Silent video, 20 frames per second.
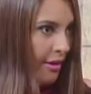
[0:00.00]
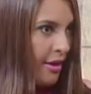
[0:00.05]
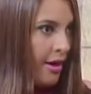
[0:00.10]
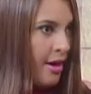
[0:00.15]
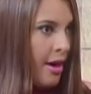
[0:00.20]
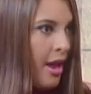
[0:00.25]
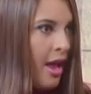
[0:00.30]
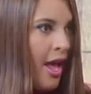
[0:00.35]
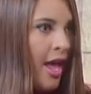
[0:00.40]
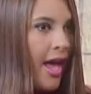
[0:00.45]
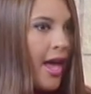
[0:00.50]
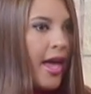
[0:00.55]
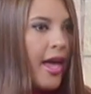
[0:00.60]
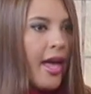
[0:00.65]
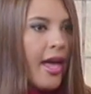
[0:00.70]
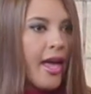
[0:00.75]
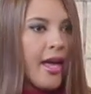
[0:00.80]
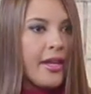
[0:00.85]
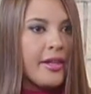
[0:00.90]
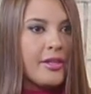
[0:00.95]
Yes.
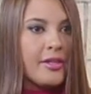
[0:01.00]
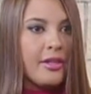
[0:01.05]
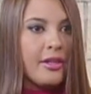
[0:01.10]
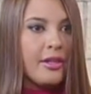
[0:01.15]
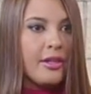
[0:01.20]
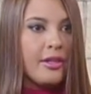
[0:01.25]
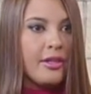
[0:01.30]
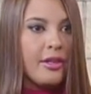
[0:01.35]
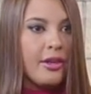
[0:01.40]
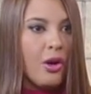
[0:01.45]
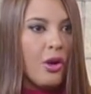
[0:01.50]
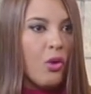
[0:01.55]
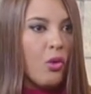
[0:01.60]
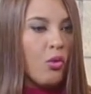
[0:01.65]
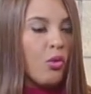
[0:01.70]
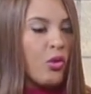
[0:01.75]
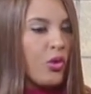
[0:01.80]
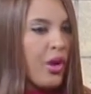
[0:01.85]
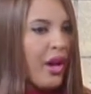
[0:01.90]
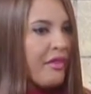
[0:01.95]
And, you
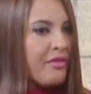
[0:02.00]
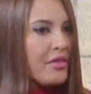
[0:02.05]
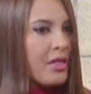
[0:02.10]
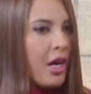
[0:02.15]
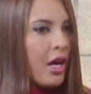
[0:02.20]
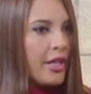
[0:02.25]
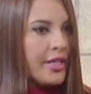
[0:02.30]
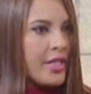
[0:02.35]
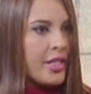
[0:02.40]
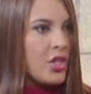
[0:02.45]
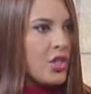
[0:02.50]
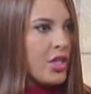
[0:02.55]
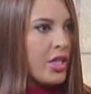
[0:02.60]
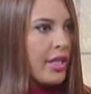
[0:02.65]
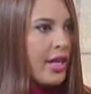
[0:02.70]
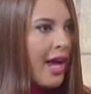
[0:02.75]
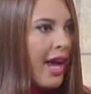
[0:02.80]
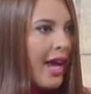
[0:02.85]
know, you have to audition.